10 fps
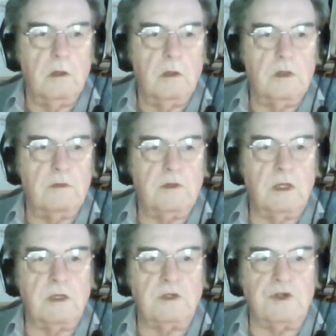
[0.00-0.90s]
You have
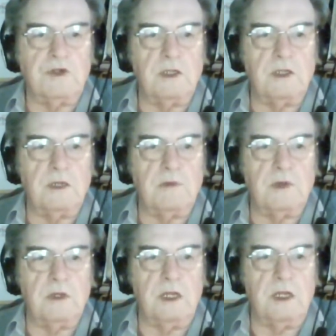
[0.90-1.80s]
another try, see if
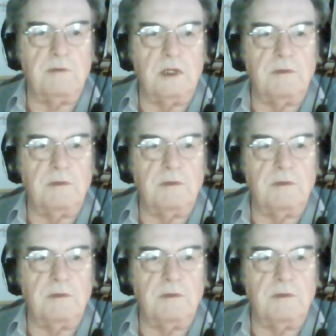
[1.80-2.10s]
it'll let me.